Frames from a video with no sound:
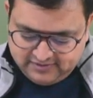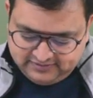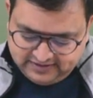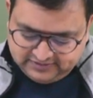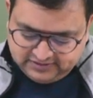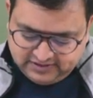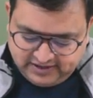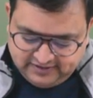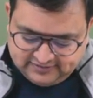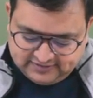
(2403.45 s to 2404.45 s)
Section
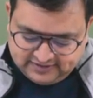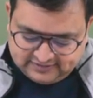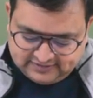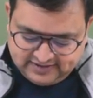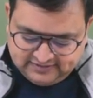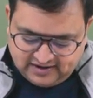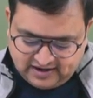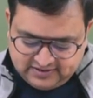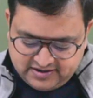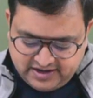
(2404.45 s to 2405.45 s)
36 is
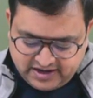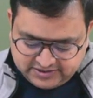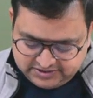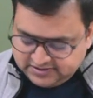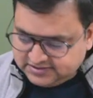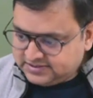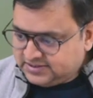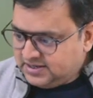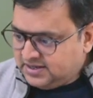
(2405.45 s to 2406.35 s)
other deductions.